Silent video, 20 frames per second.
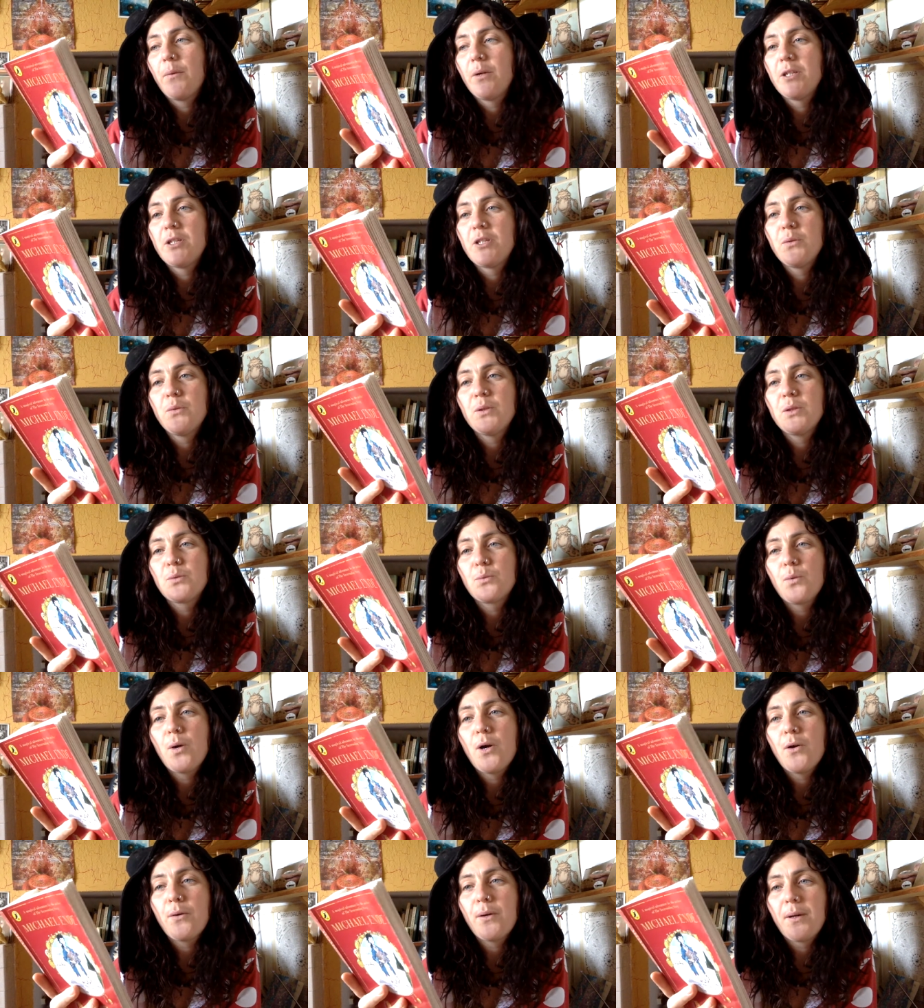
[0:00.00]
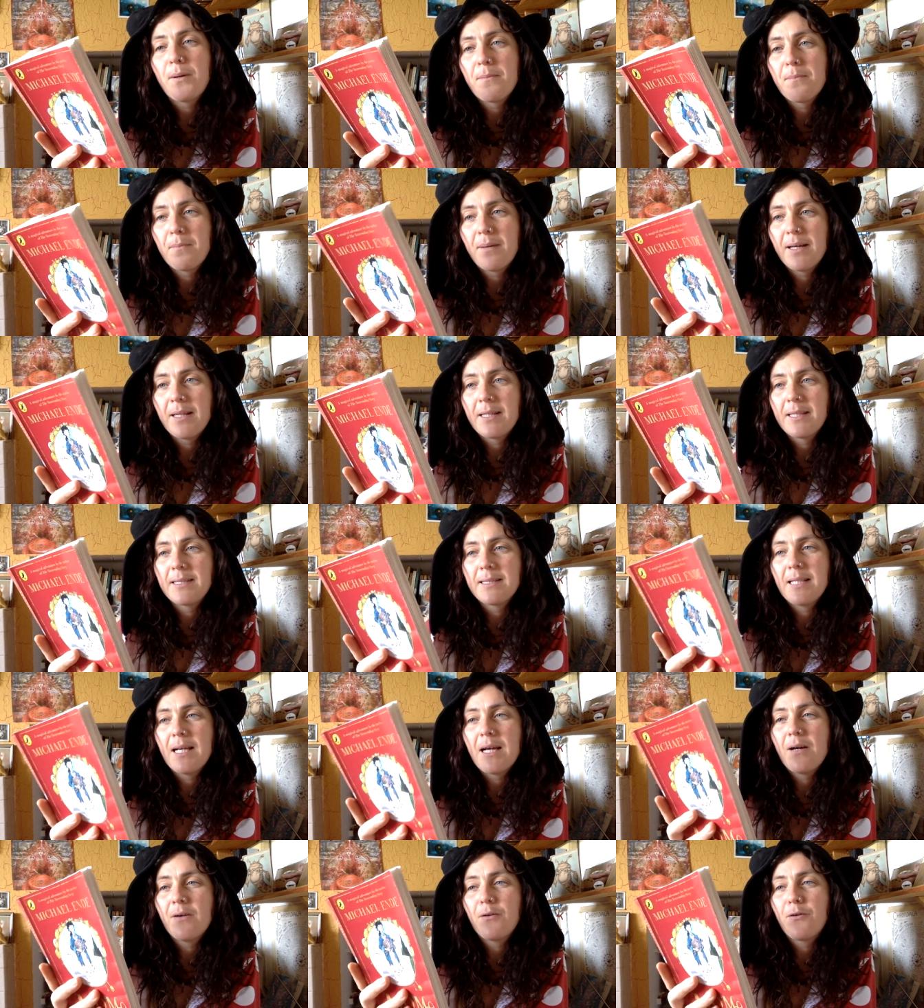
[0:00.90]
when she was woken by the
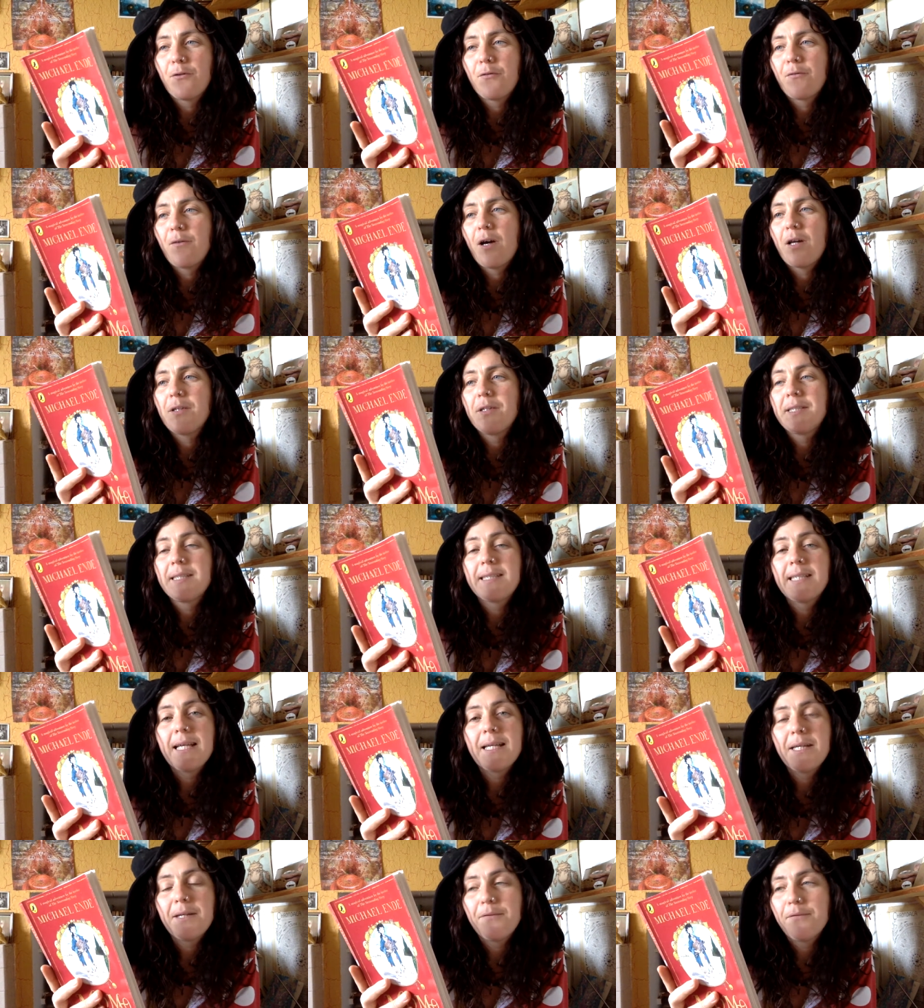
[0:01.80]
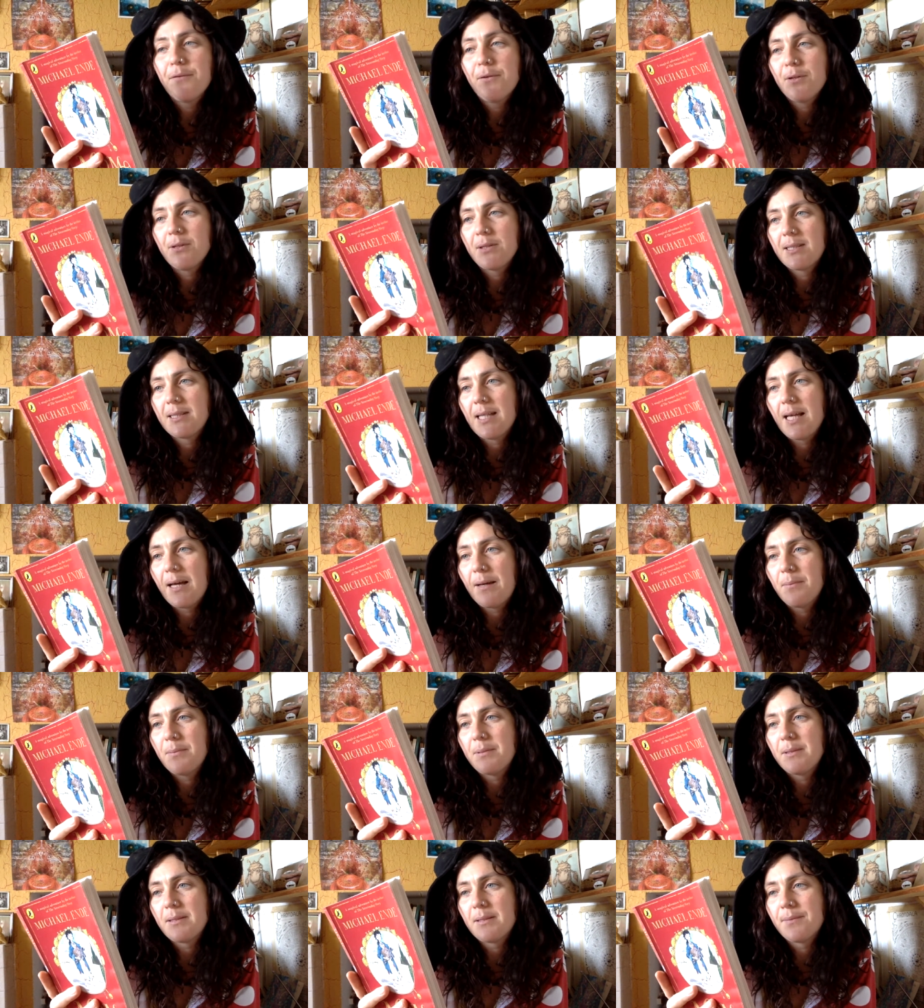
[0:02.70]
sound of unsteady
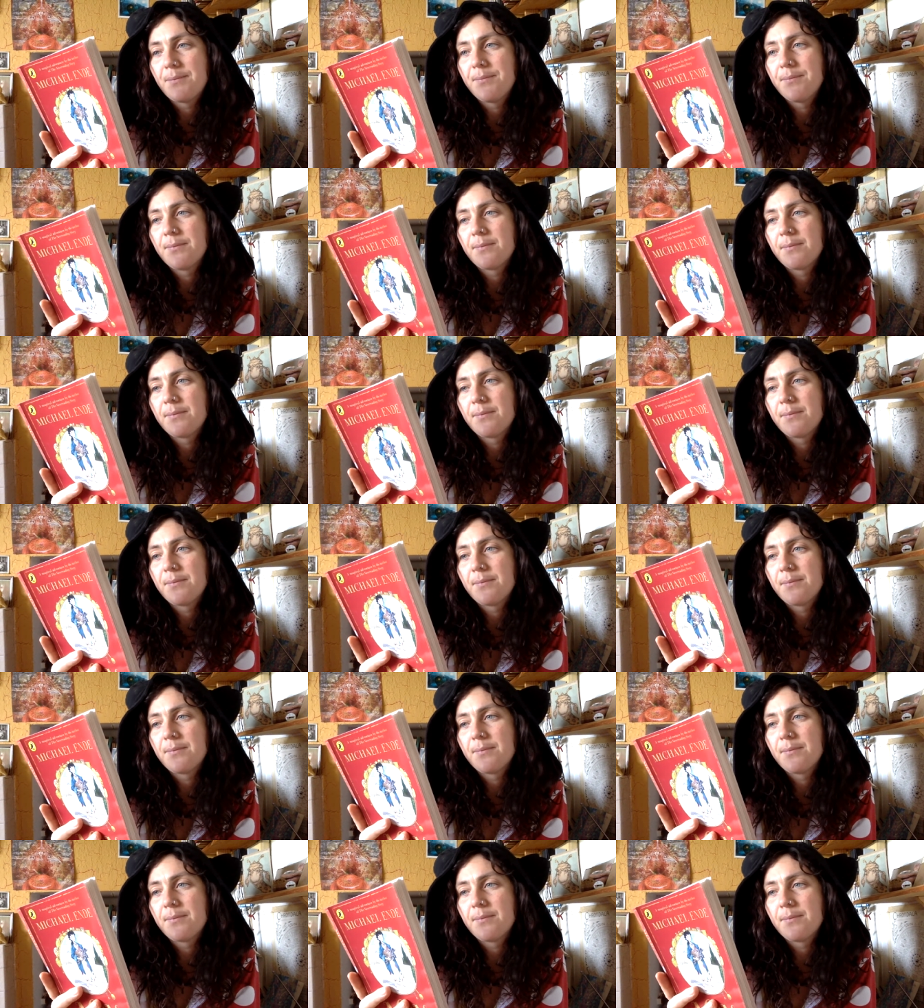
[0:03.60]
footsteps